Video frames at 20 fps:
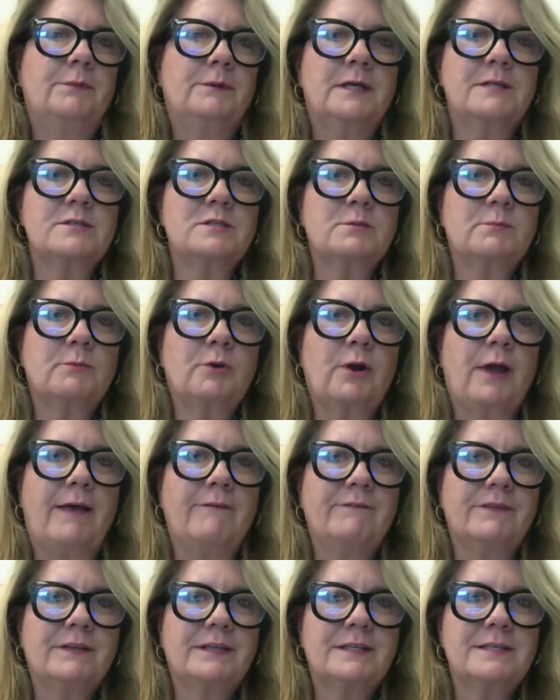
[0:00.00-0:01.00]
customer
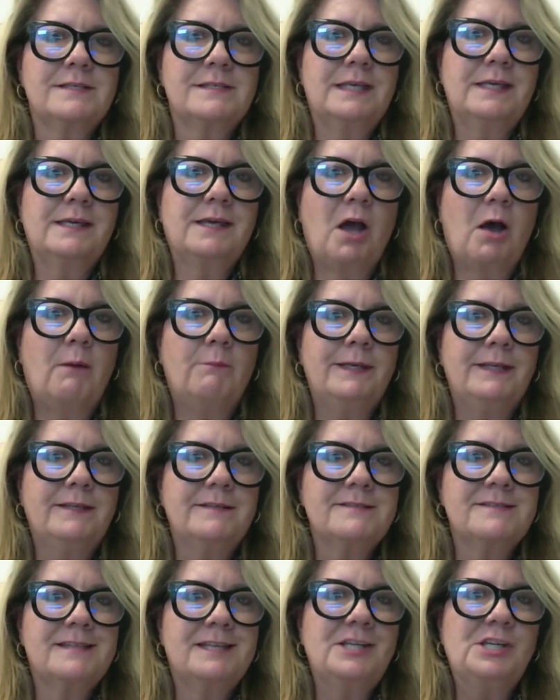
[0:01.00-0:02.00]
advocacy
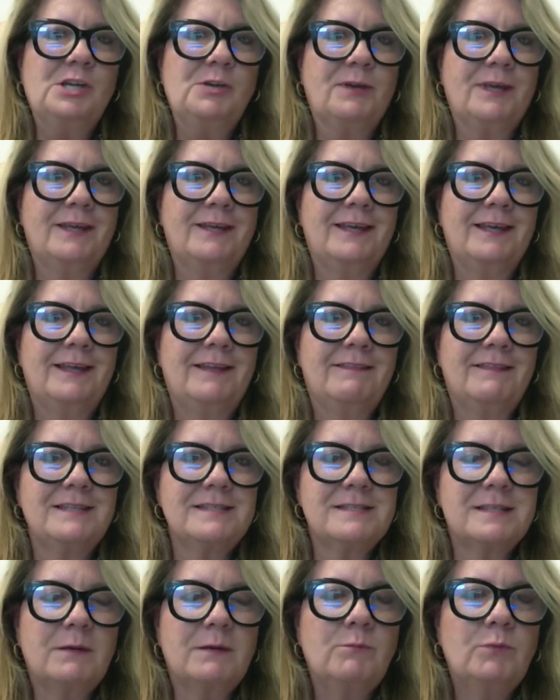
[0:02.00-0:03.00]
comments than you can get
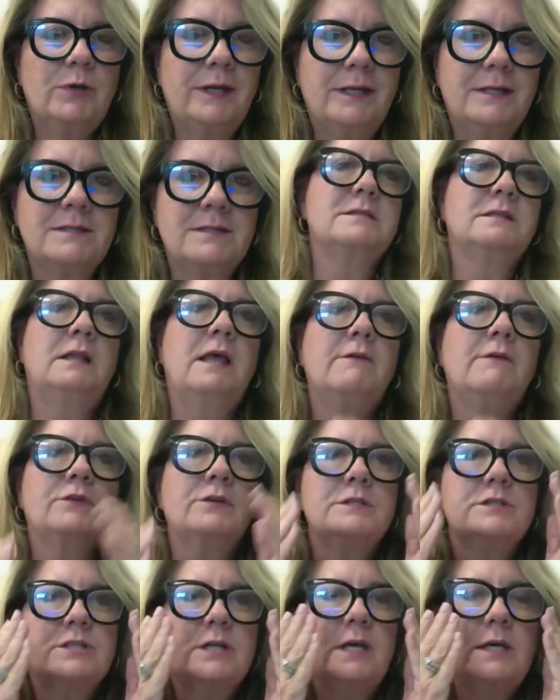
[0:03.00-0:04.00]
that someone has
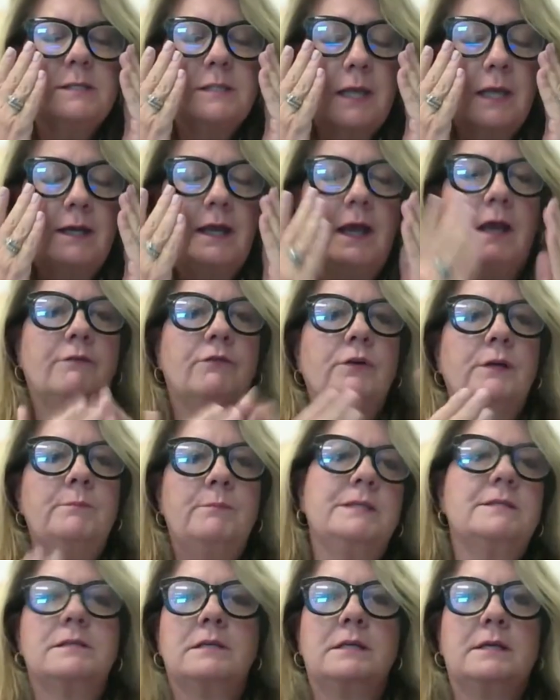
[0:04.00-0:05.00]
leveraged us at every
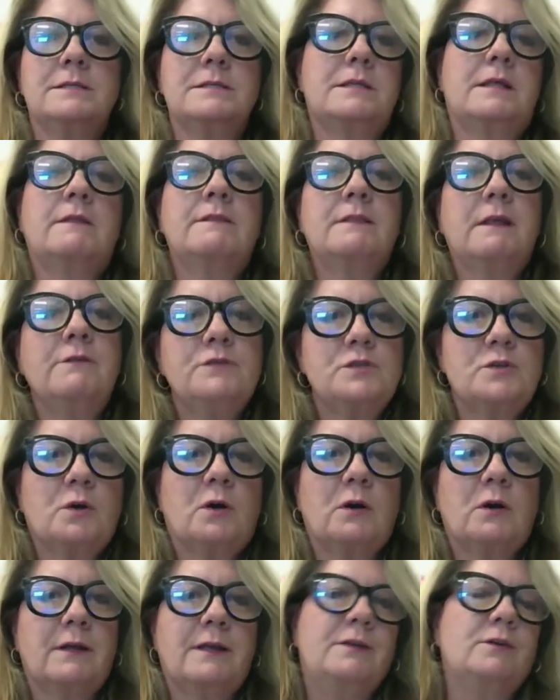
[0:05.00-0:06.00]
business that they've
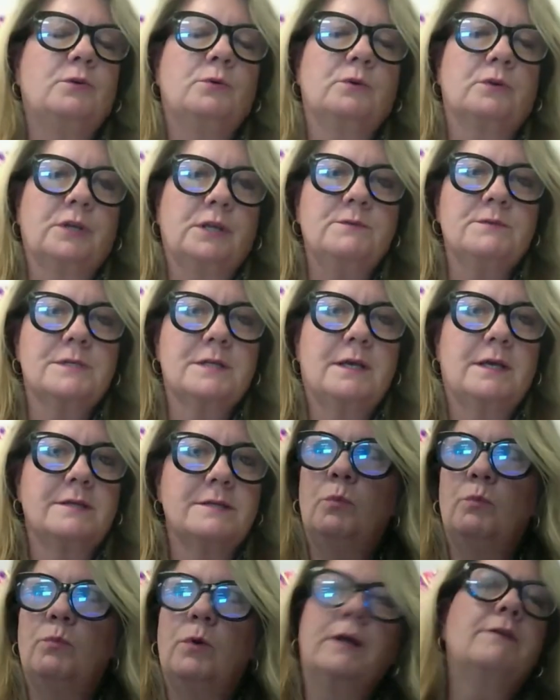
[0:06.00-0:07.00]
started or used
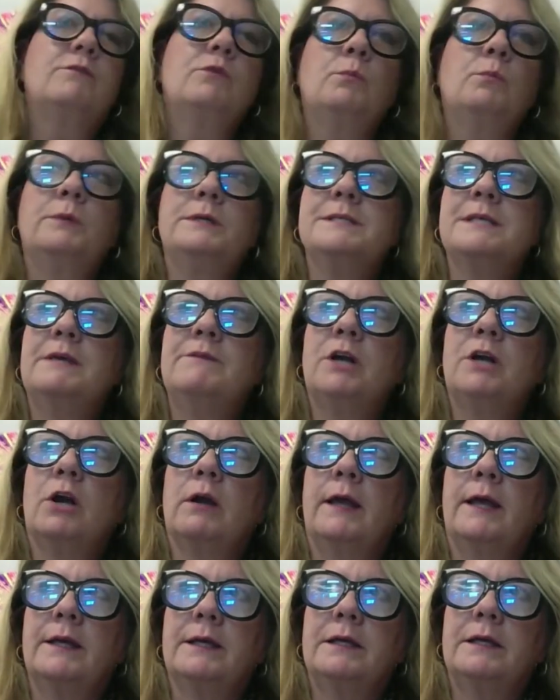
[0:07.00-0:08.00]
us. One of them was even
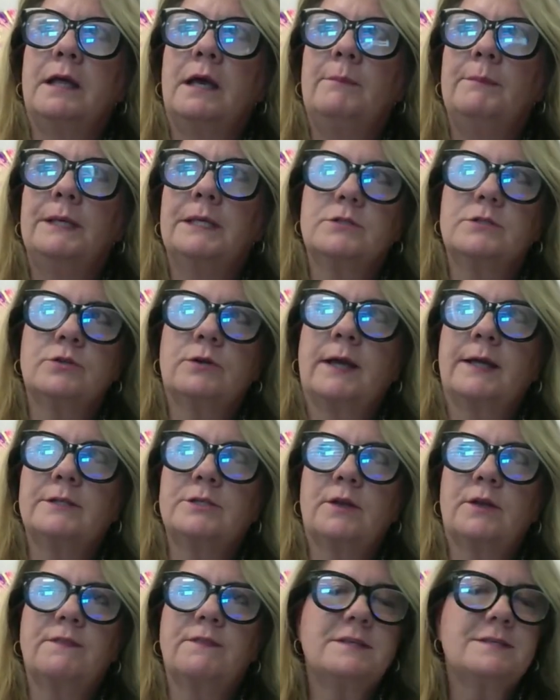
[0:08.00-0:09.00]
our economic
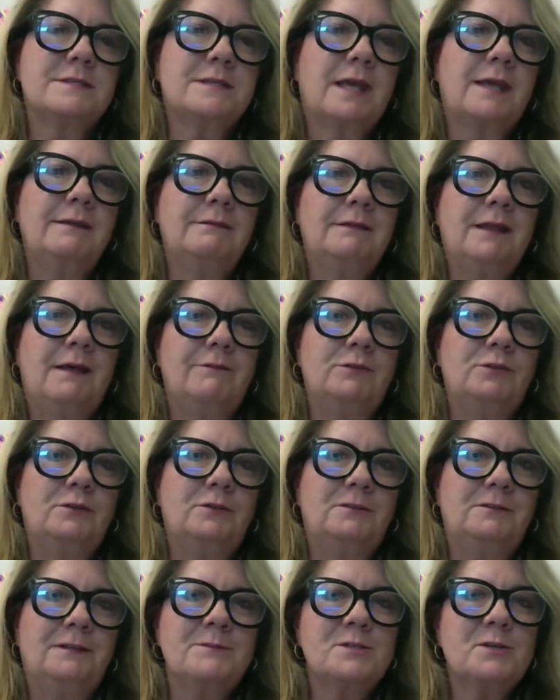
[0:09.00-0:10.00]
director at the state
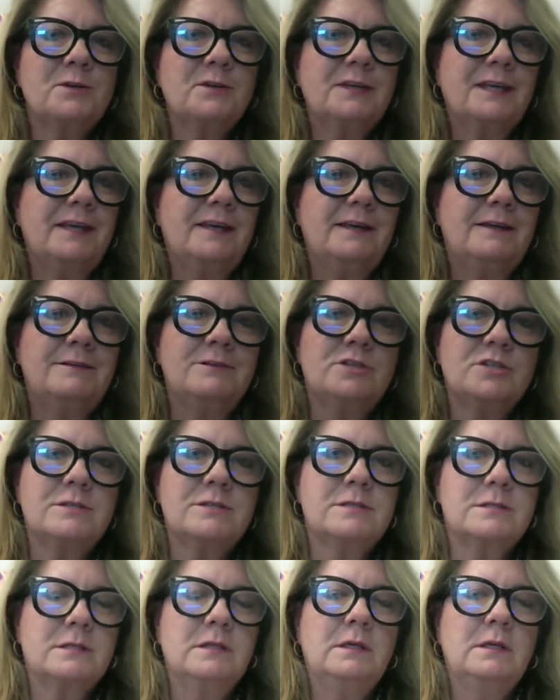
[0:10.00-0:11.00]
level. So again,
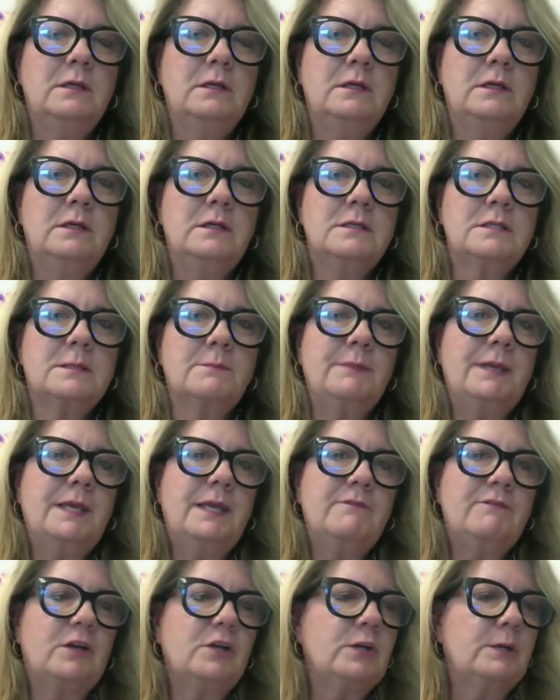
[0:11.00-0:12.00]
just to
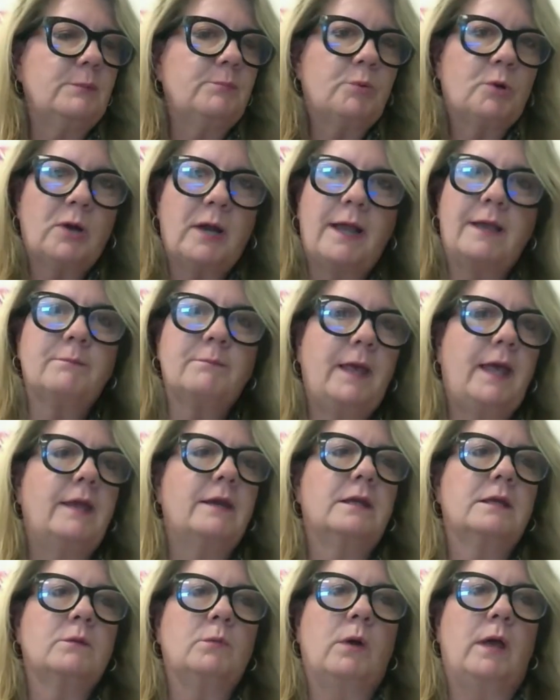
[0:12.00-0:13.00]
me, a very
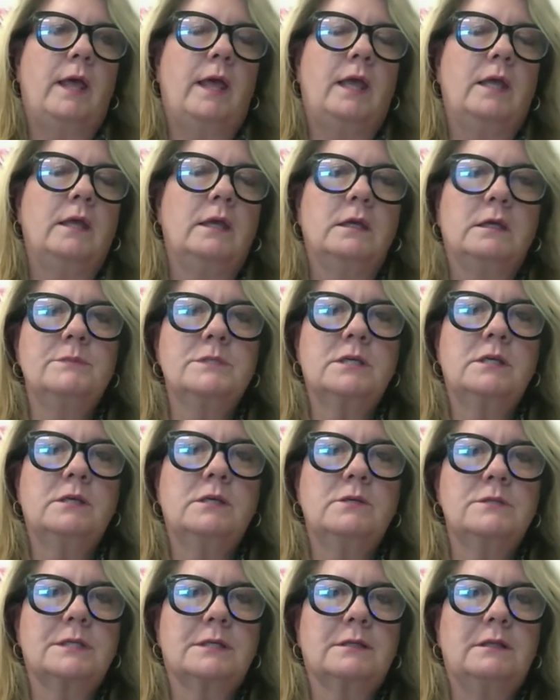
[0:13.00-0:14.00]
pragmatic way to
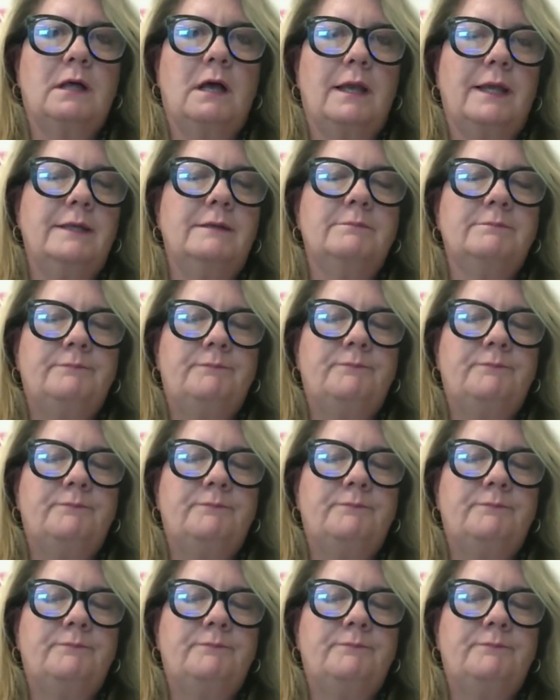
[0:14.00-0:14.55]
use a client.